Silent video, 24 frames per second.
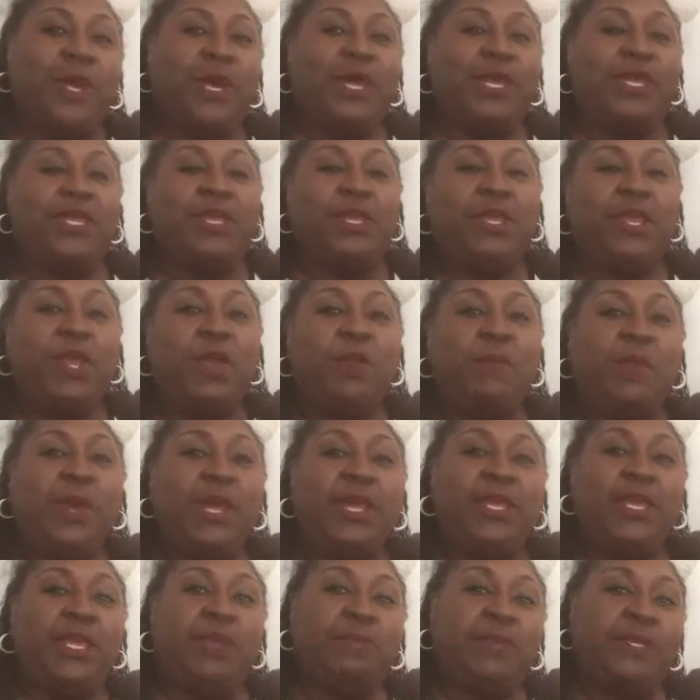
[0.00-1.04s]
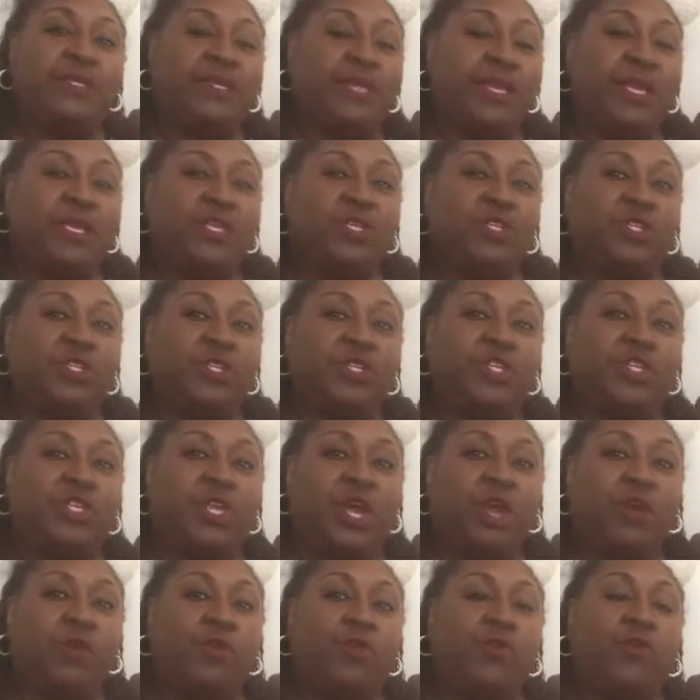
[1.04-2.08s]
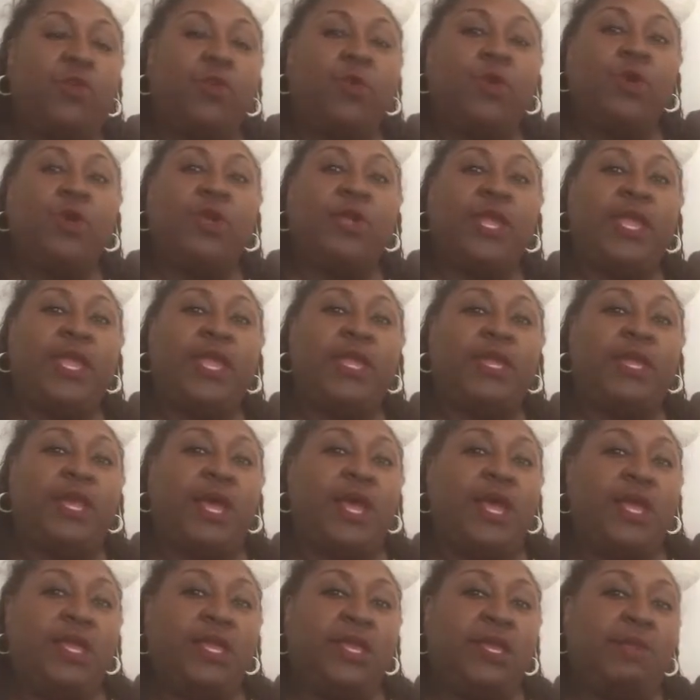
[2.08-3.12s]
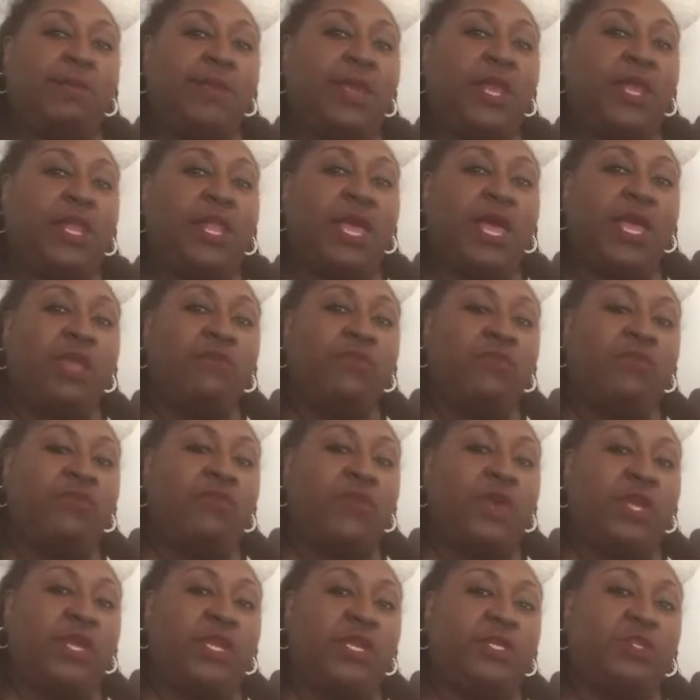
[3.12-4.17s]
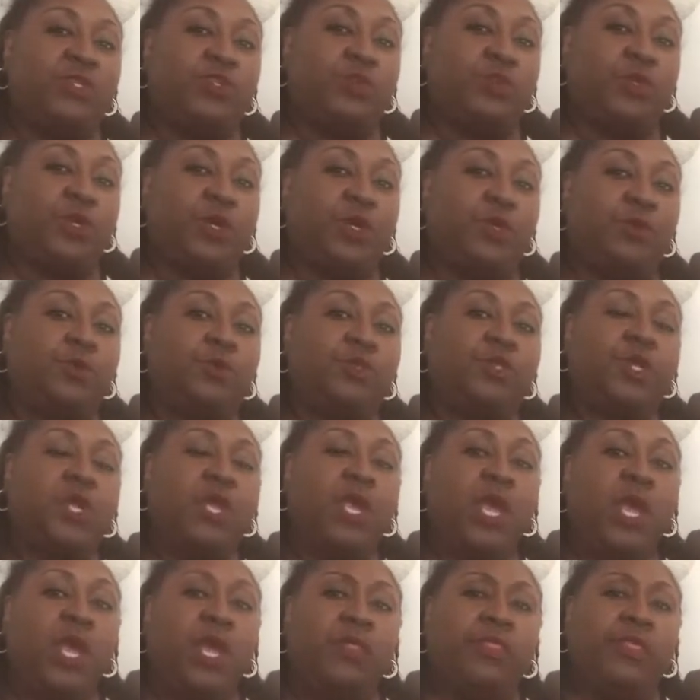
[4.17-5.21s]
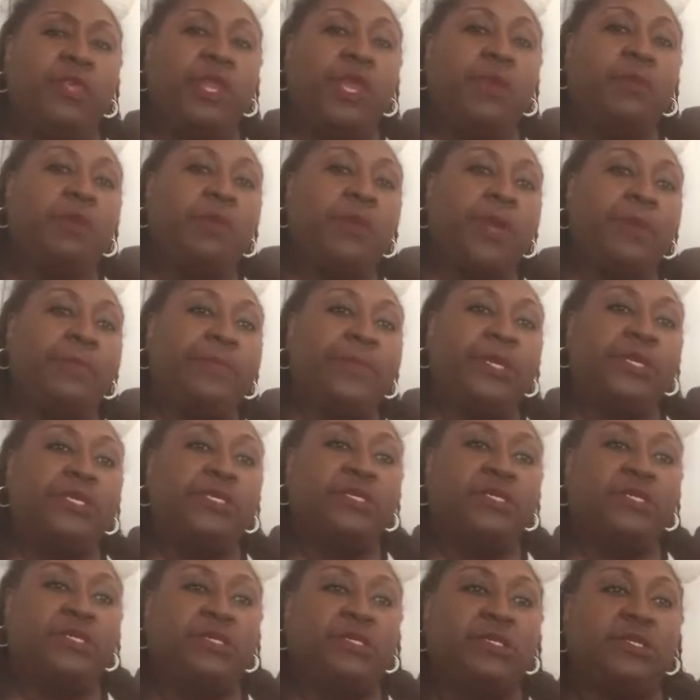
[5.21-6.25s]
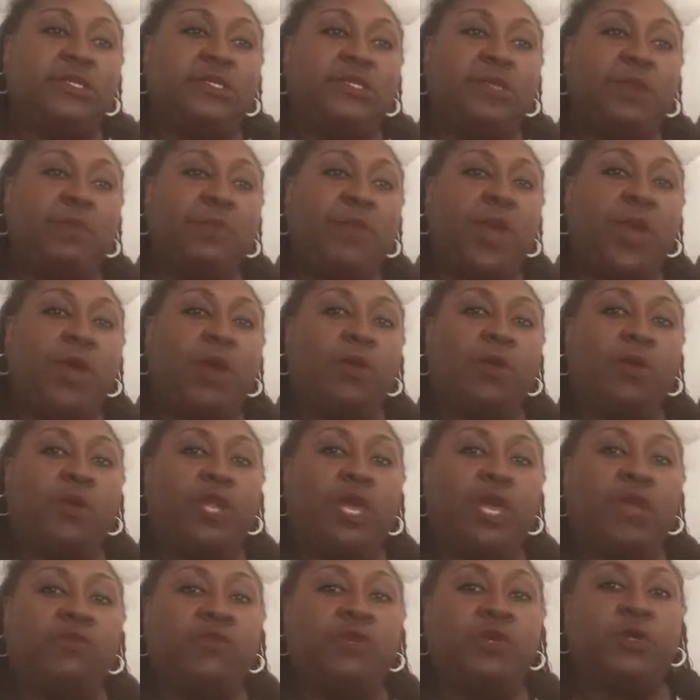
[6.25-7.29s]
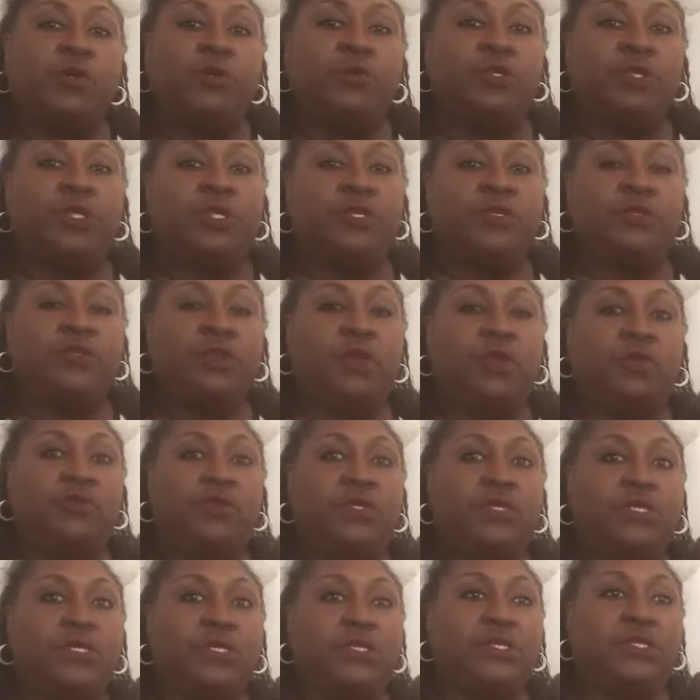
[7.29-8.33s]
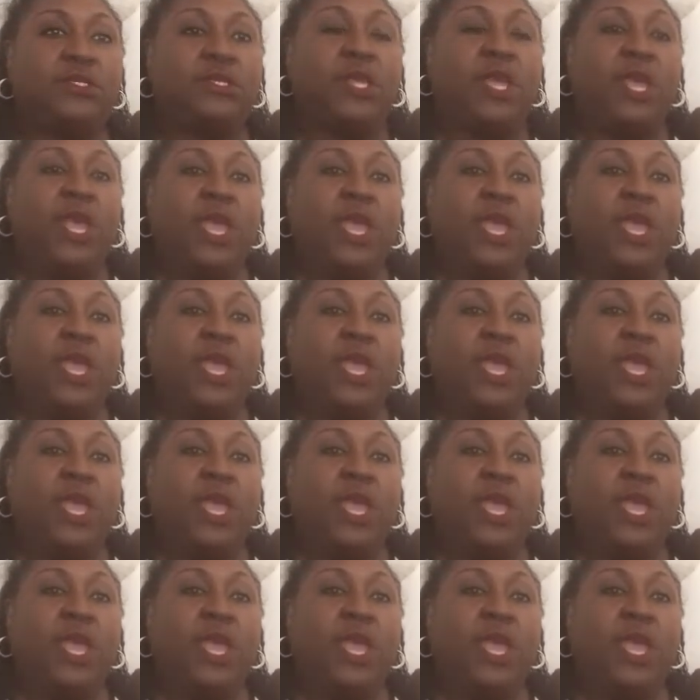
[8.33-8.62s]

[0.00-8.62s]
everybody. My name is Angela Shackleford, and I am a life and financial coach. The name of my business is Empowered Life Coaching Services.